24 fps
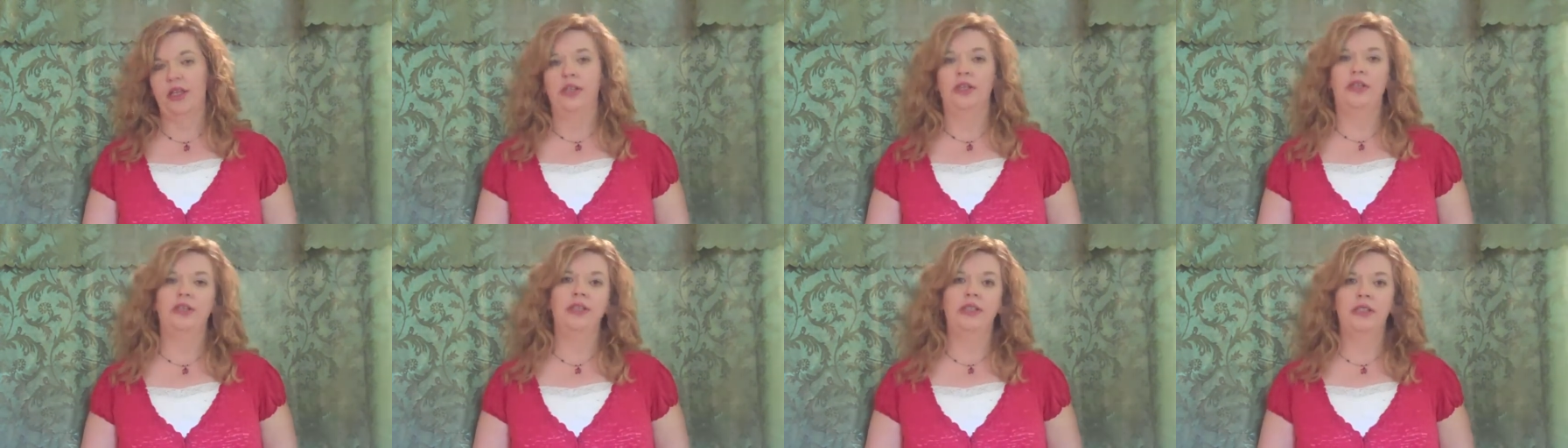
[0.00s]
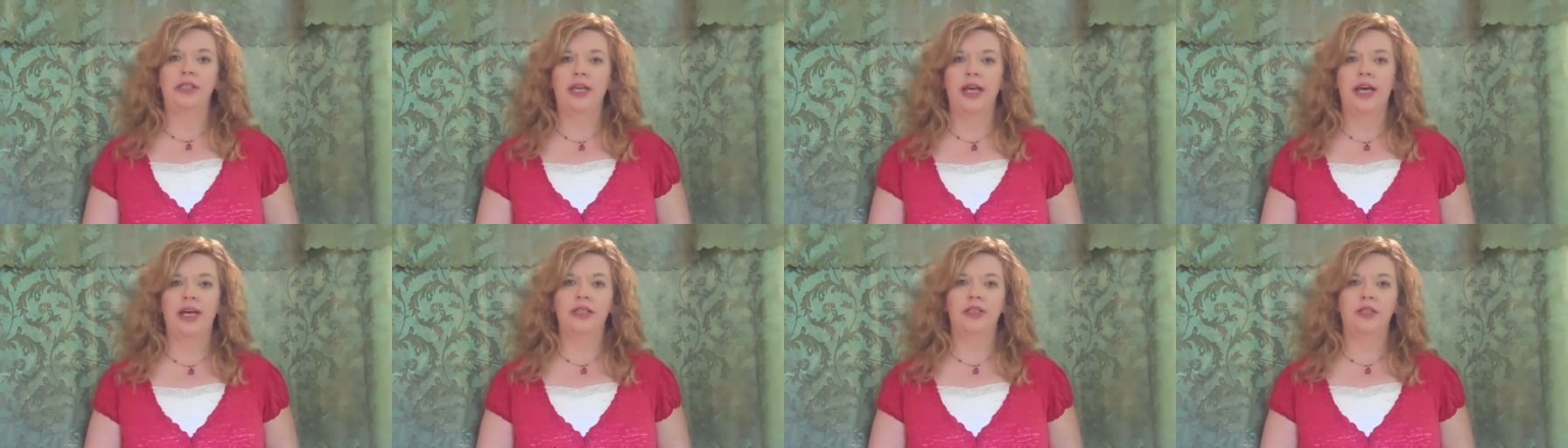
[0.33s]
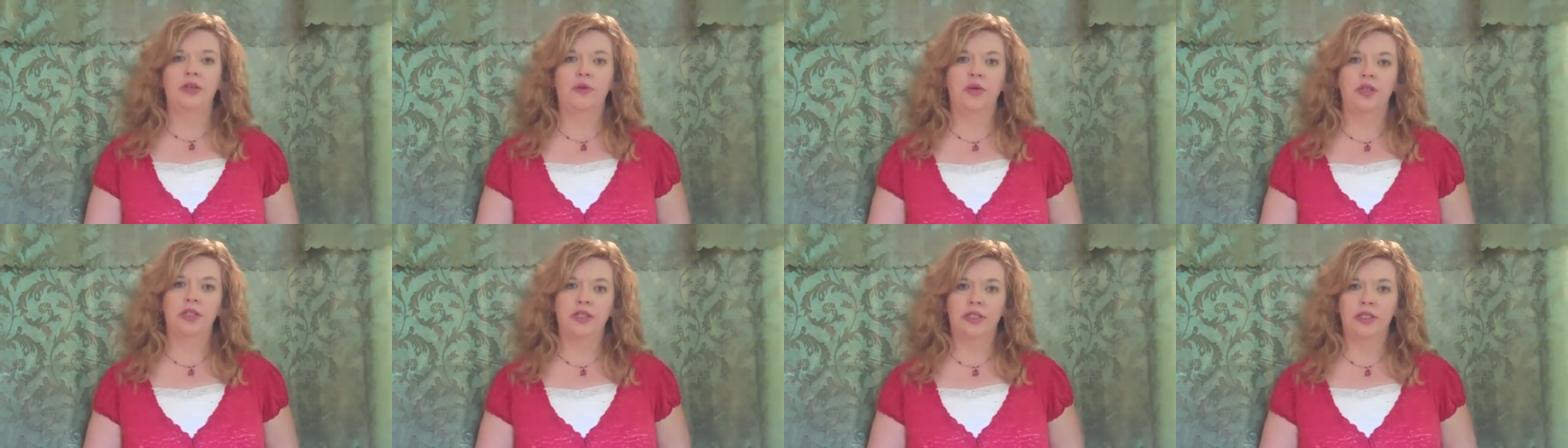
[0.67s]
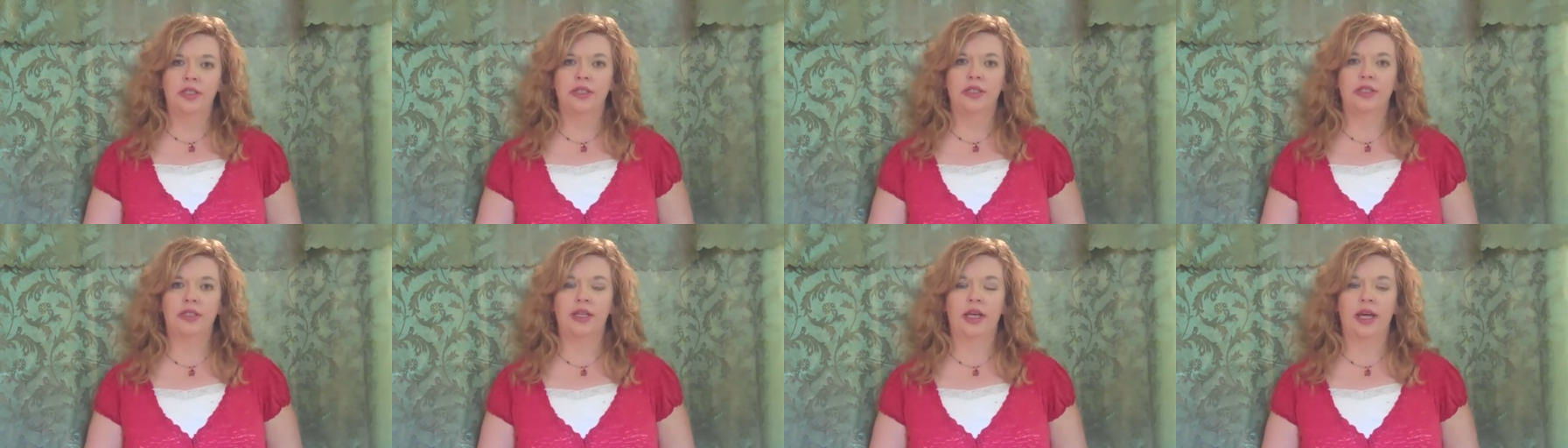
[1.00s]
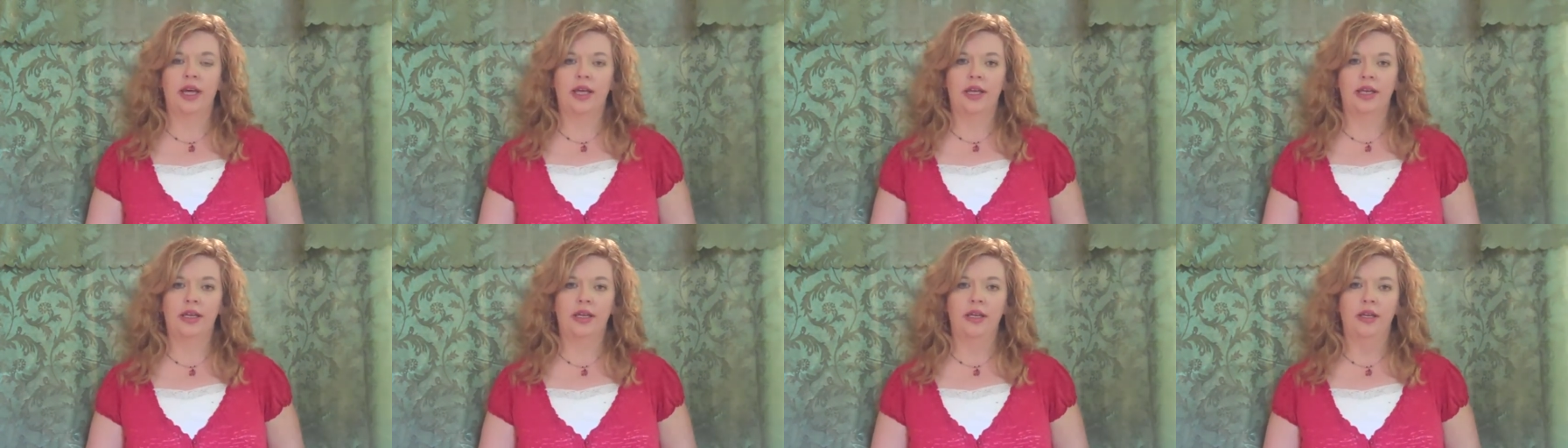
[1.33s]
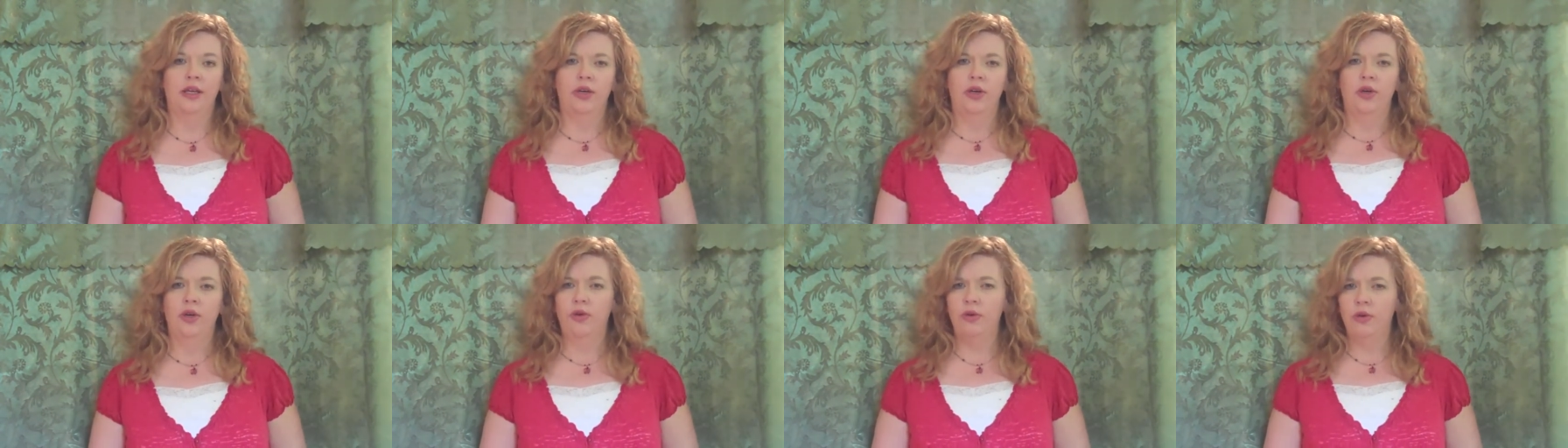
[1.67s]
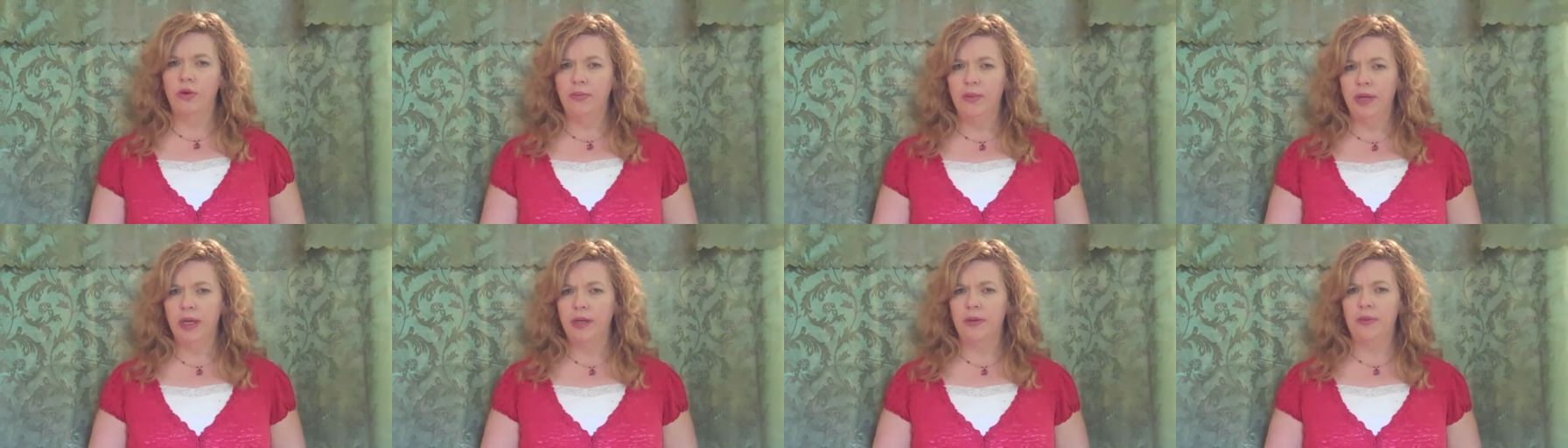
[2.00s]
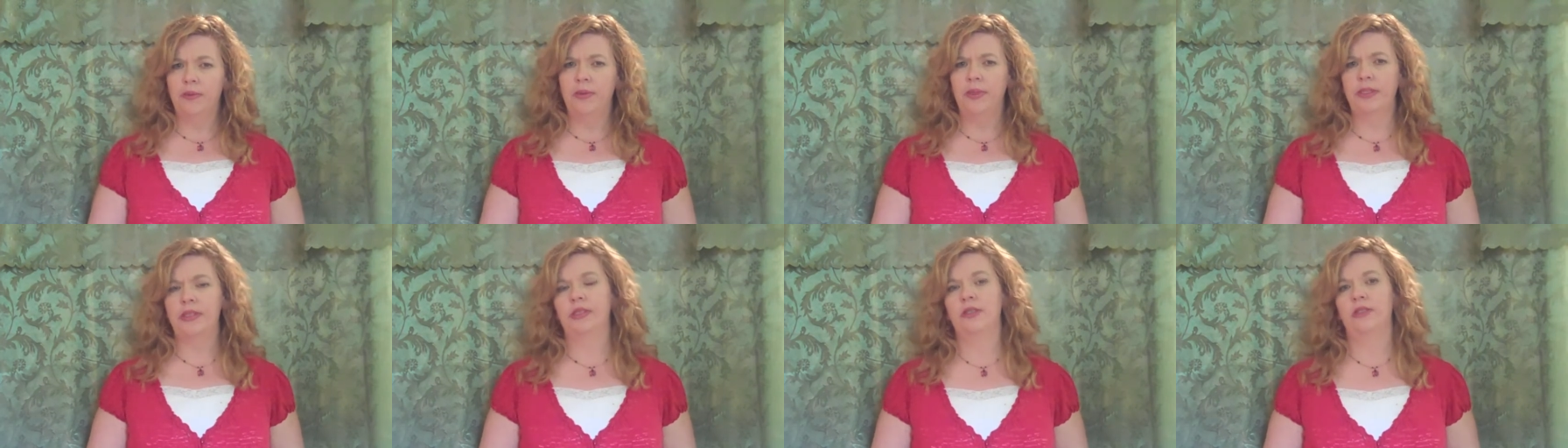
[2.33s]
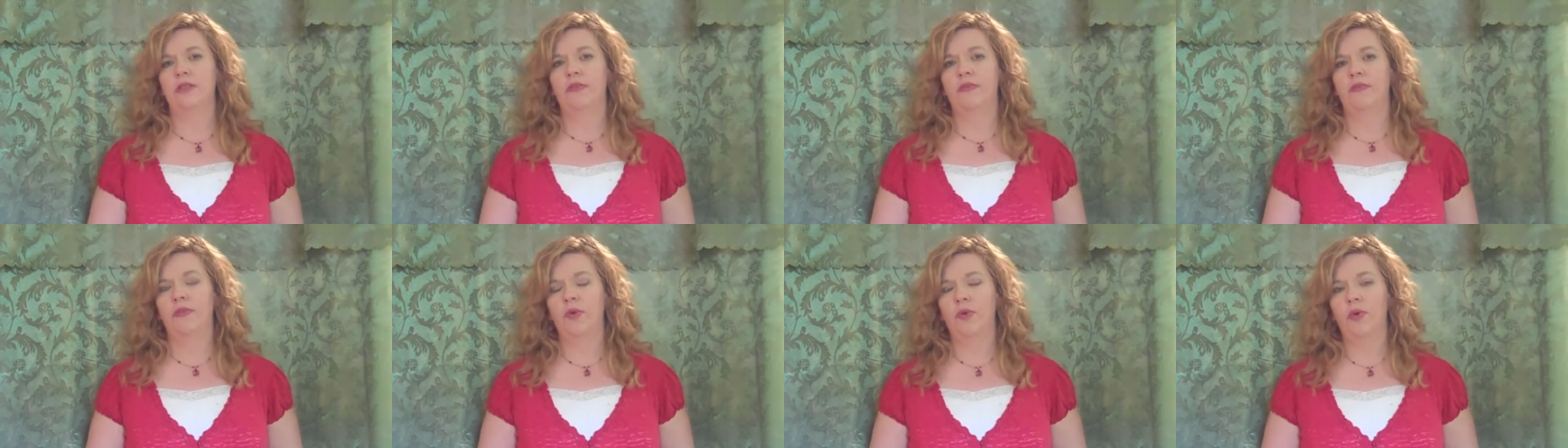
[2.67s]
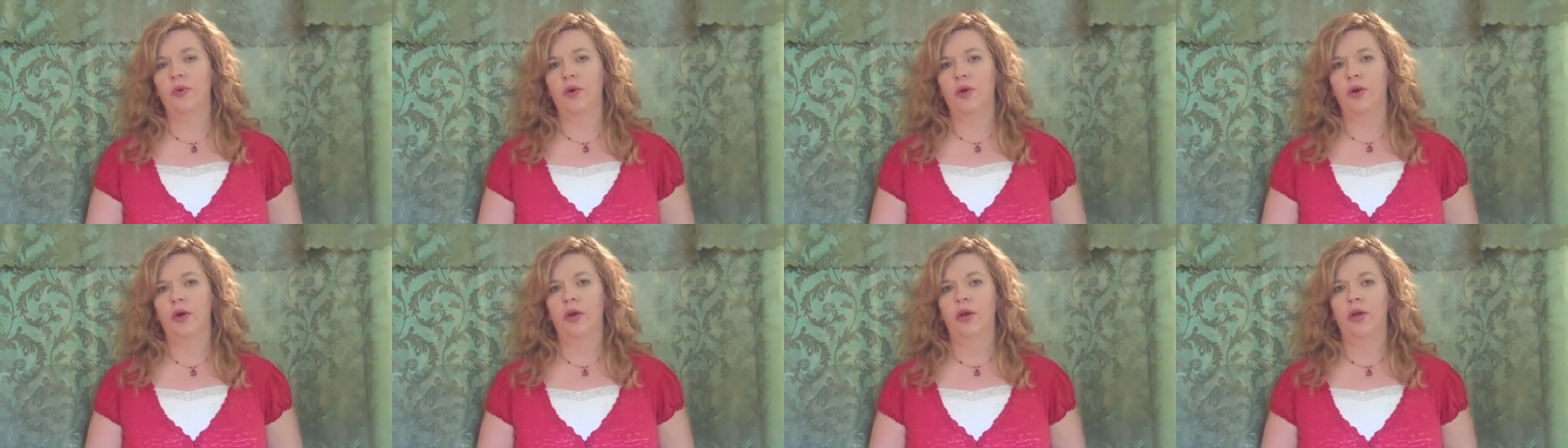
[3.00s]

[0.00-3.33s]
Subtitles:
You need to ask questions like, who am I in business for?